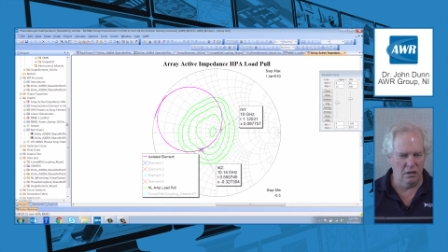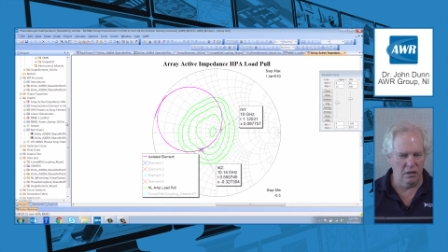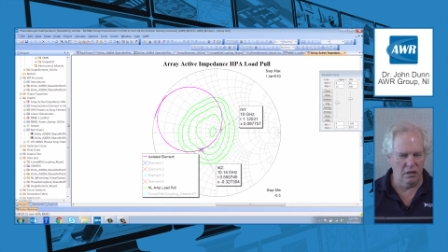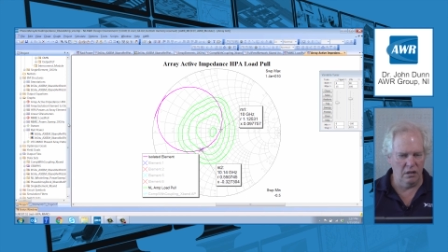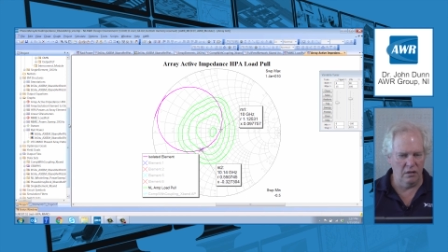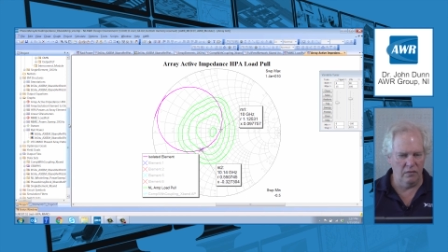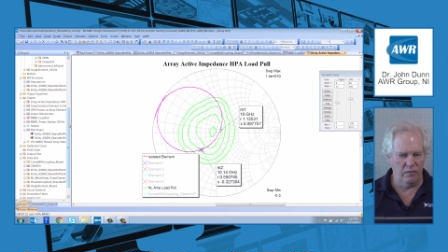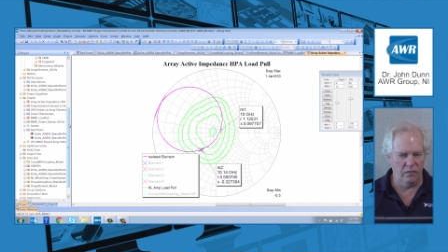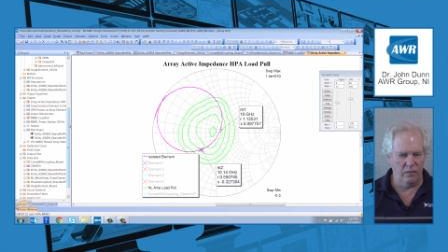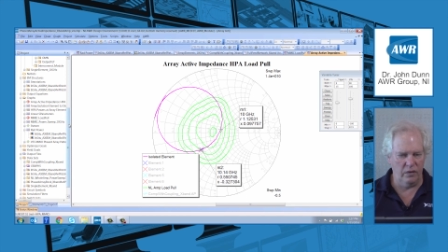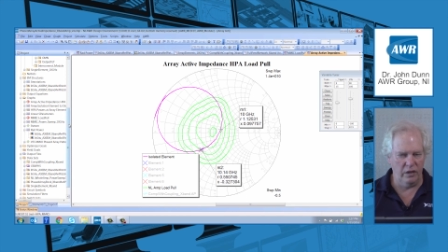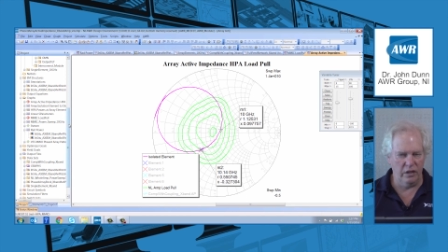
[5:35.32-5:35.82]

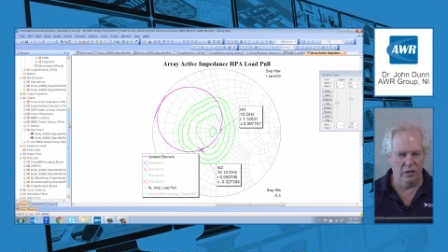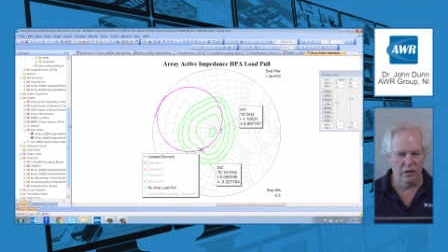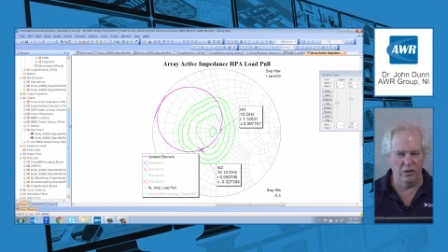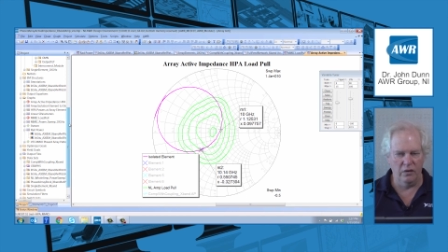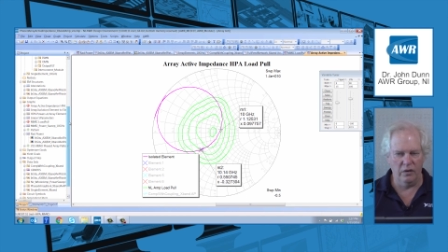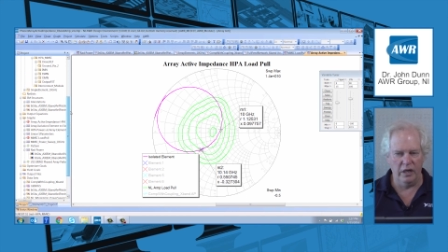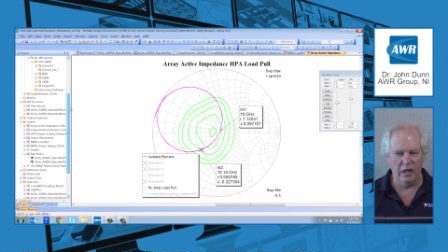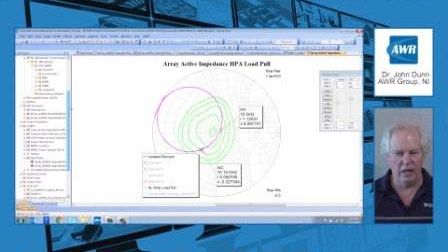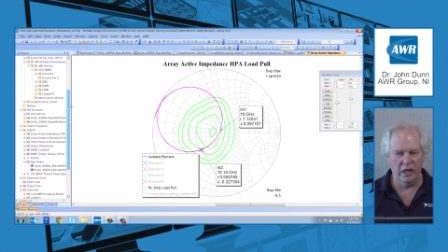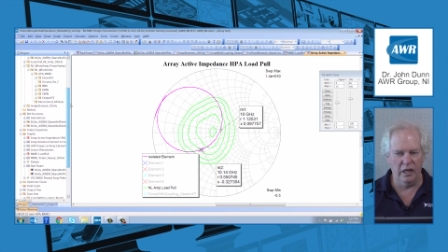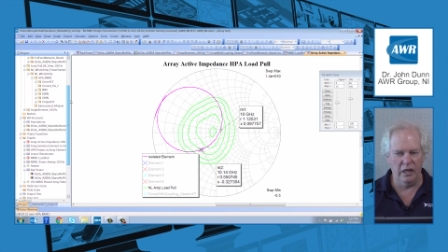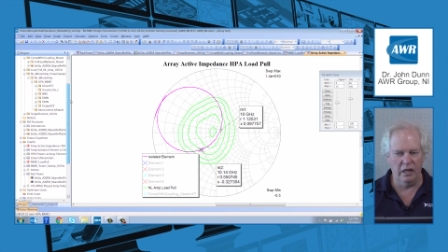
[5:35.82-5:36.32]
if we go
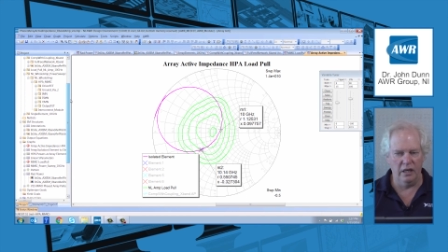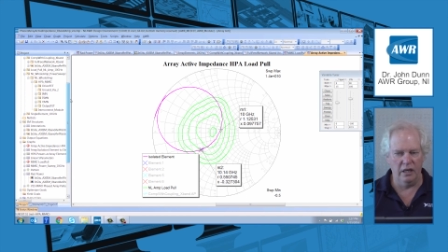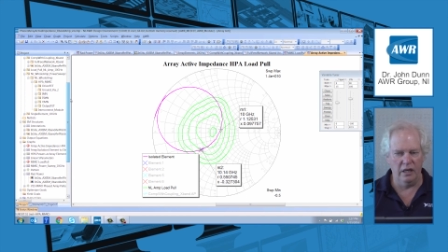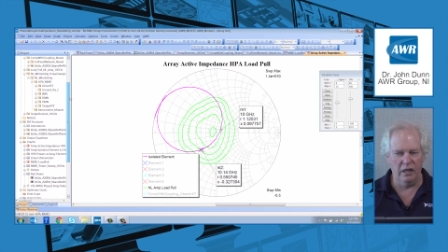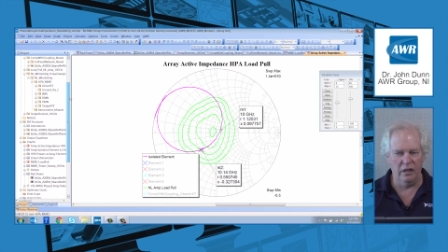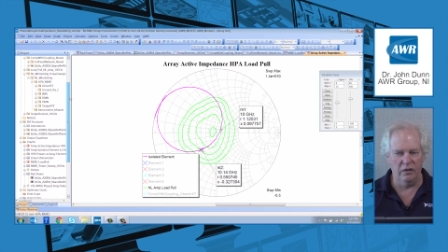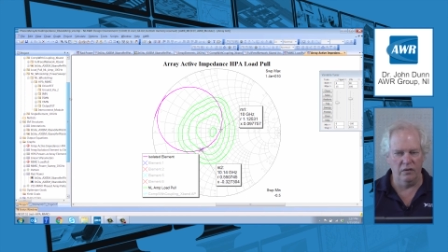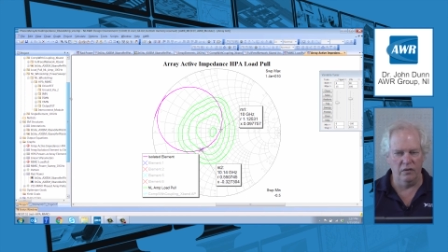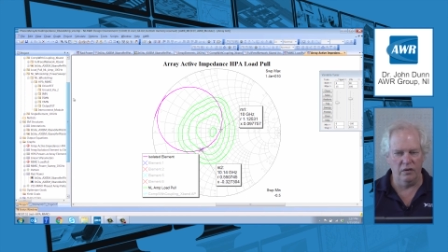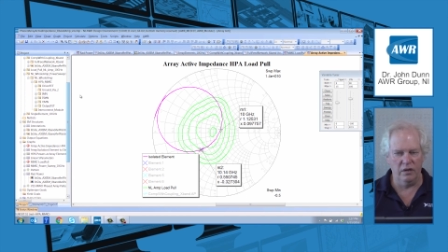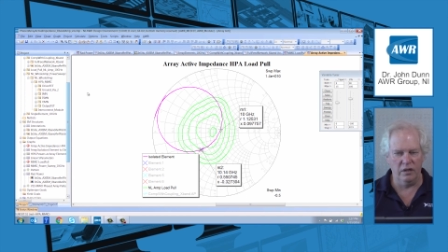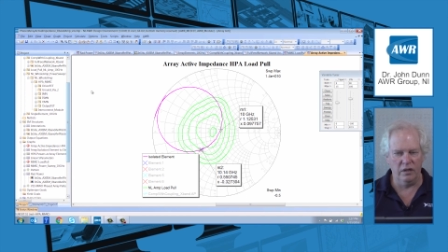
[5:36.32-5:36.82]
ahead
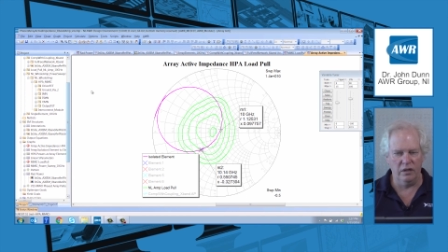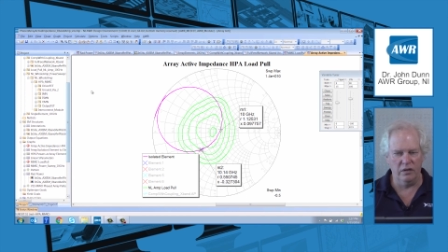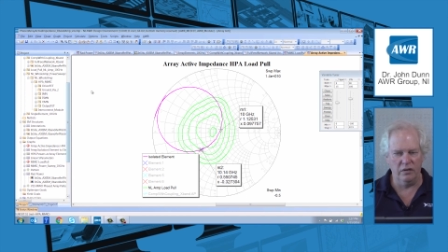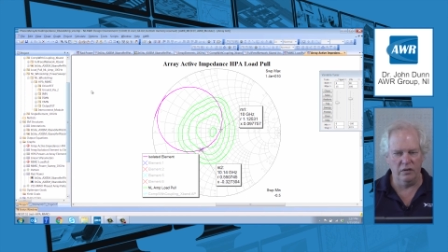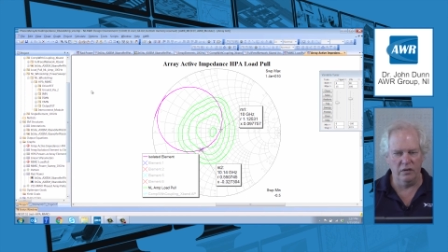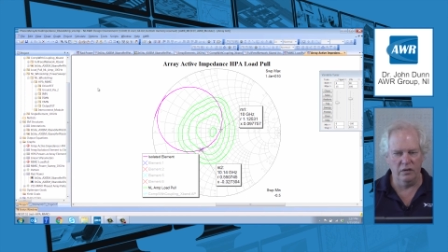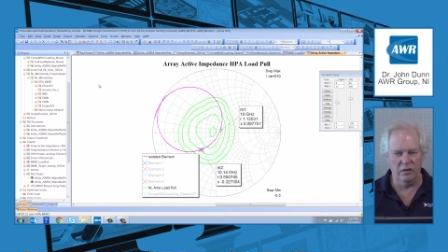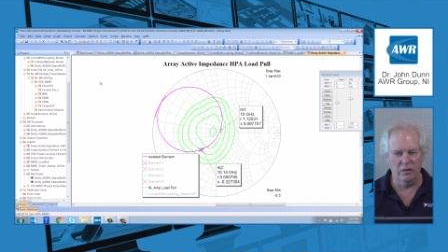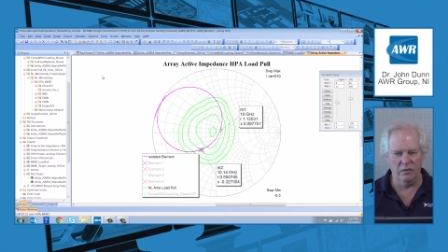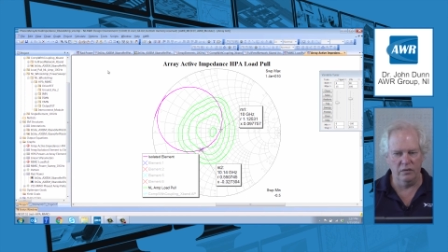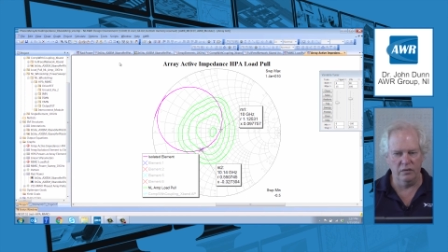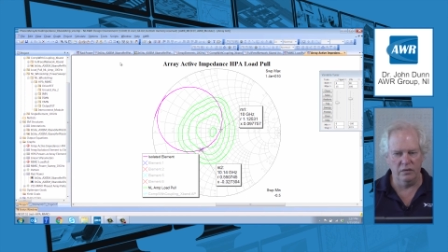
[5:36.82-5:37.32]
and look at
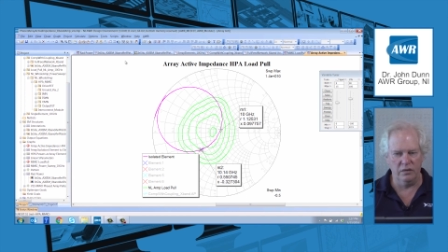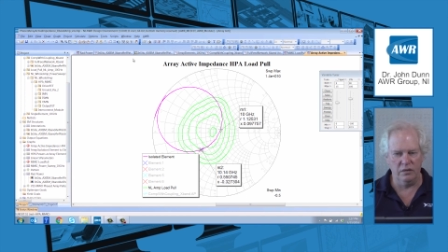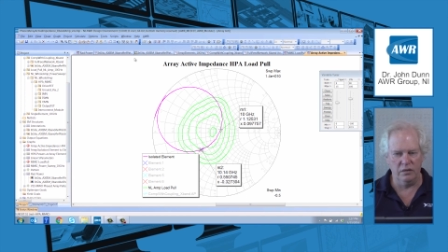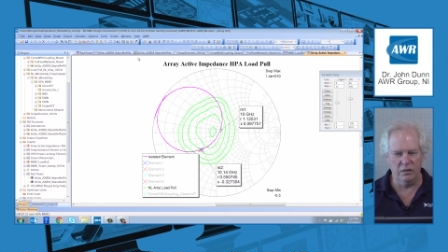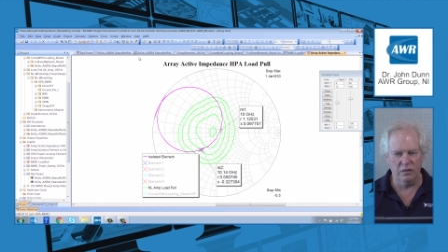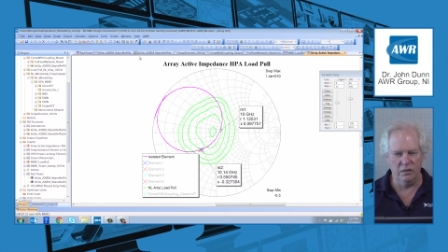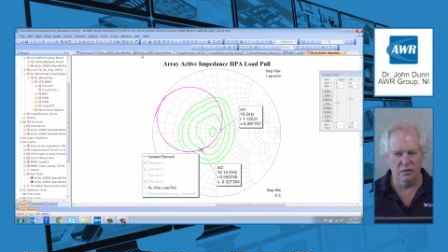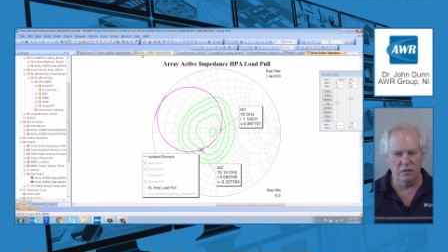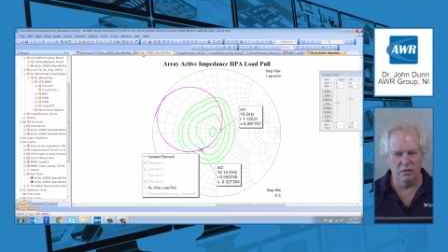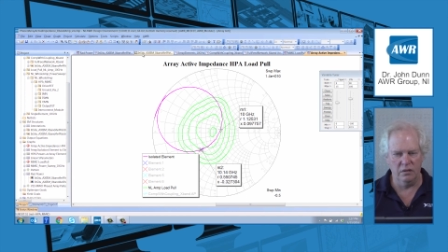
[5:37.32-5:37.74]
those,